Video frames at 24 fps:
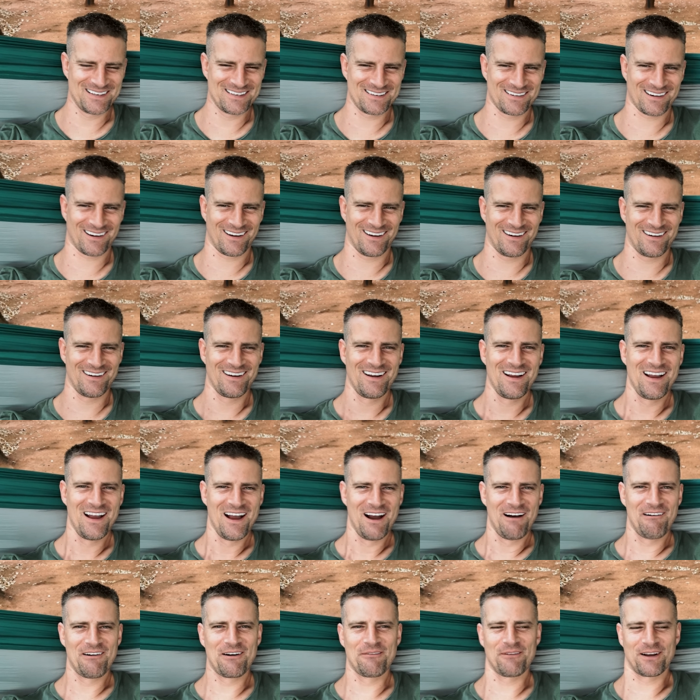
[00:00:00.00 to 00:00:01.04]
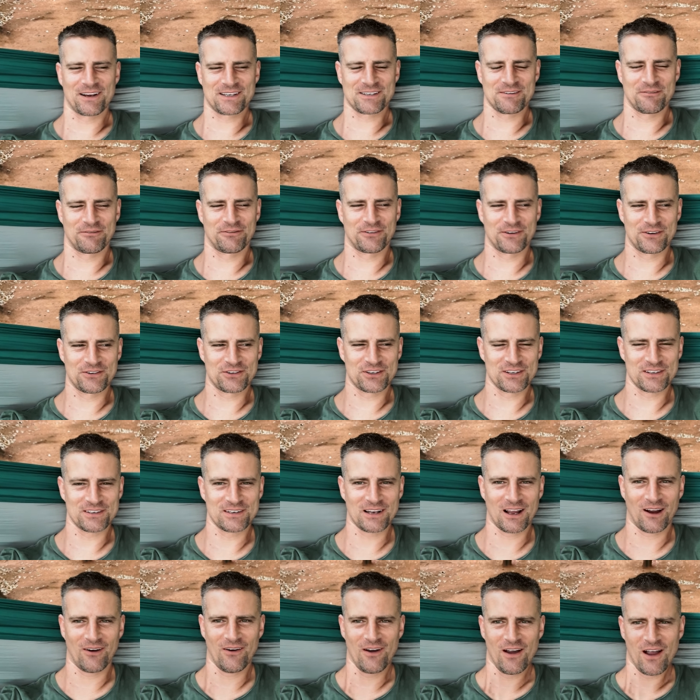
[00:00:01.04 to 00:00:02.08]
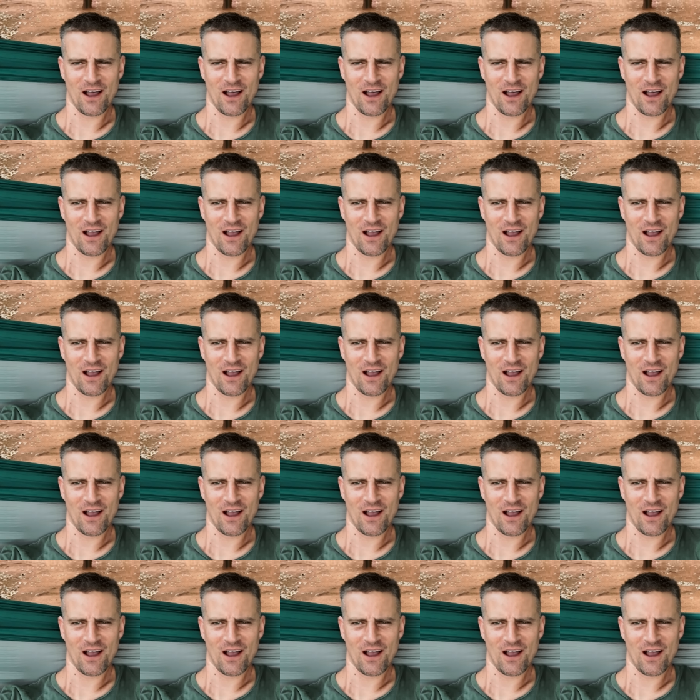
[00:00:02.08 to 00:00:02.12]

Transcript: so I'm gonna make some food just now.